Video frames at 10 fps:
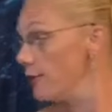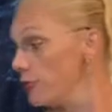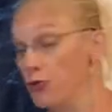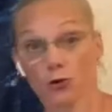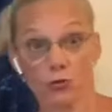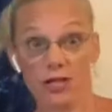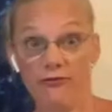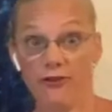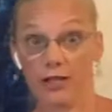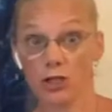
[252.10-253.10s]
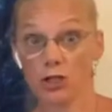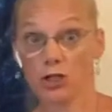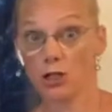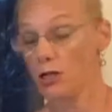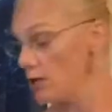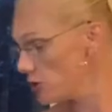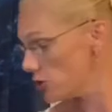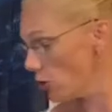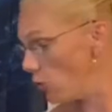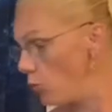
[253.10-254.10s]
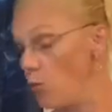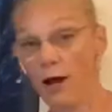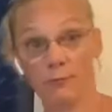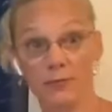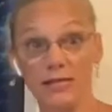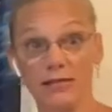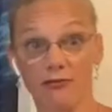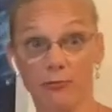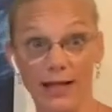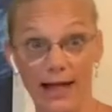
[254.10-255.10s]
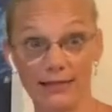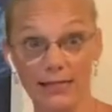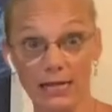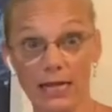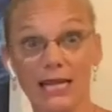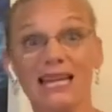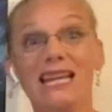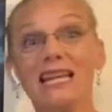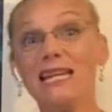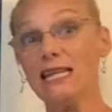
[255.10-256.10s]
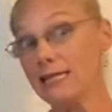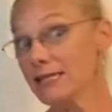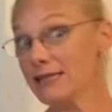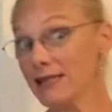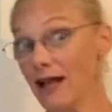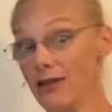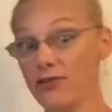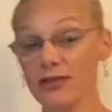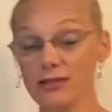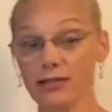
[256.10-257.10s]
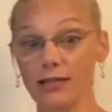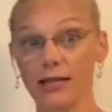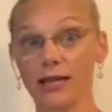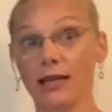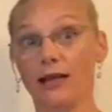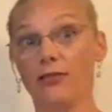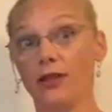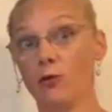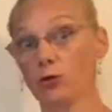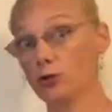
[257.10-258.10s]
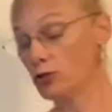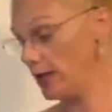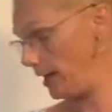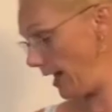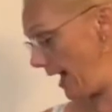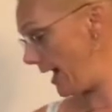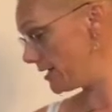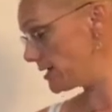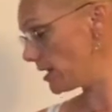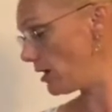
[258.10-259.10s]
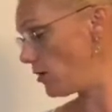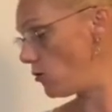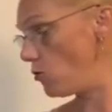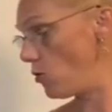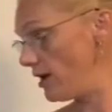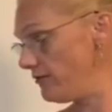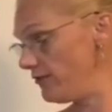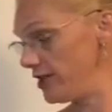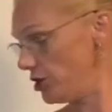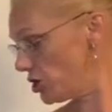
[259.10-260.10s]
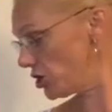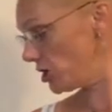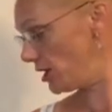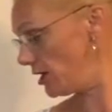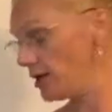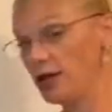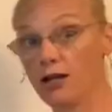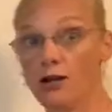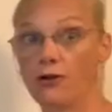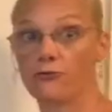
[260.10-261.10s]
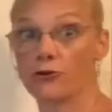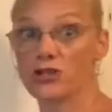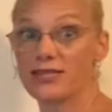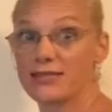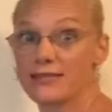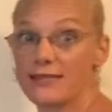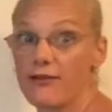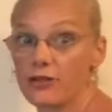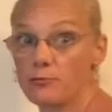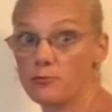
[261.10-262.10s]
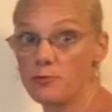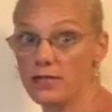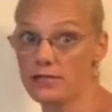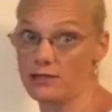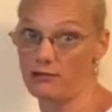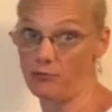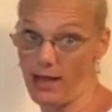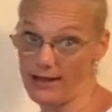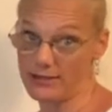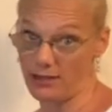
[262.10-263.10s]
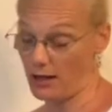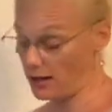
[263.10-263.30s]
3 fish to 1 piece of plastic. Inside the slick, they were looking at 1 fish for 7 pieces of plastic.